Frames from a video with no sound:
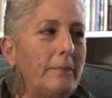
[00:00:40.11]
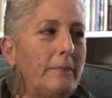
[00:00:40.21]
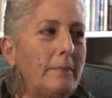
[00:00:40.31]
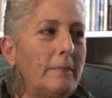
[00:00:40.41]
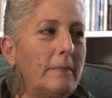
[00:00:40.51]

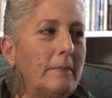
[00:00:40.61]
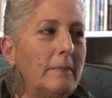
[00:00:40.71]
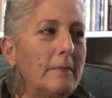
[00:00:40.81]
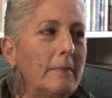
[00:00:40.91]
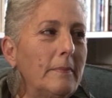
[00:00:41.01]

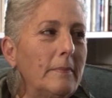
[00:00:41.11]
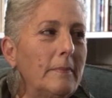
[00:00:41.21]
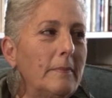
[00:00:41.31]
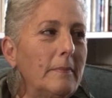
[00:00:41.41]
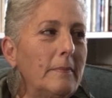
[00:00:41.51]

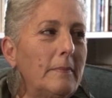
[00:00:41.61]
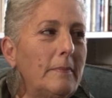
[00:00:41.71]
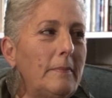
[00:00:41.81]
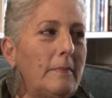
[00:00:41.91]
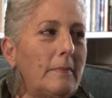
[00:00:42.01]

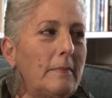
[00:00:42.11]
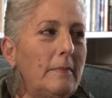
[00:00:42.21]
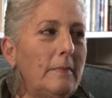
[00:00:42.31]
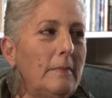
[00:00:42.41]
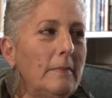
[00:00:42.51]

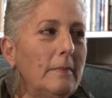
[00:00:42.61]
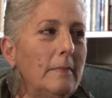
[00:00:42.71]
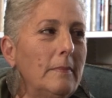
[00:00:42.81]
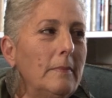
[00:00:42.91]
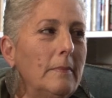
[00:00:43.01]

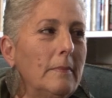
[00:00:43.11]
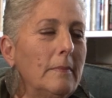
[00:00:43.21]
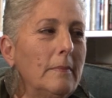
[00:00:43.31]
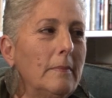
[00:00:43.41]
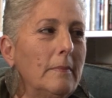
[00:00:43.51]

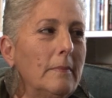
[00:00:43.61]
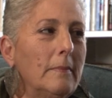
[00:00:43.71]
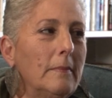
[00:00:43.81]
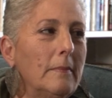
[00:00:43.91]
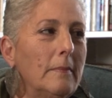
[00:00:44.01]

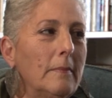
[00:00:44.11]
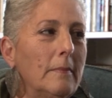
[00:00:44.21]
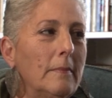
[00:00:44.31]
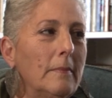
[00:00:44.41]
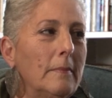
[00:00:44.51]

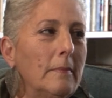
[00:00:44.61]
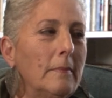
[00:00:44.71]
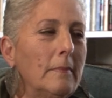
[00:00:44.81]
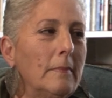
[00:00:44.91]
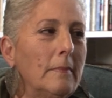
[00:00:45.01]

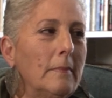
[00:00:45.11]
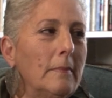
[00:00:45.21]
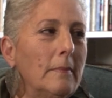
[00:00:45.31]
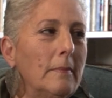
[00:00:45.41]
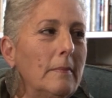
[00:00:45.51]

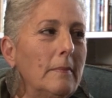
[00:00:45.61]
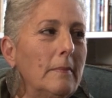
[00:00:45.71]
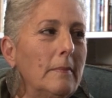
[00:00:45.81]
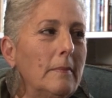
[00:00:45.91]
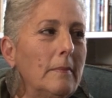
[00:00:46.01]

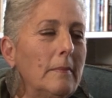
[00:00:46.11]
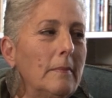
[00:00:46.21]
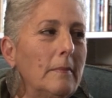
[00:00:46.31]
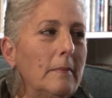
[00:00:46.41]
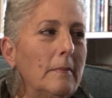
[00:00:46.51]

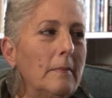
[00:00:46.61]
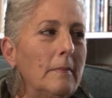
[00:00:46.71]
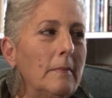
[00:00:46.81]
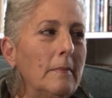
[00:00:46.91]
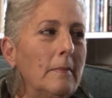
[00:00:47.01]

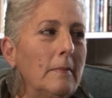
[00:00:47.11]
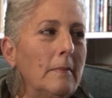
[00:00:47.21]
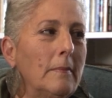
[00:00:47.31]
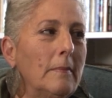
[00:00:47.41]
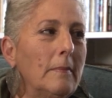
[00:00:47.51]

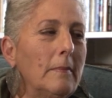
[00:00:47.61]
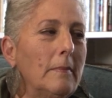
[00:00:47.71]
(not speaking)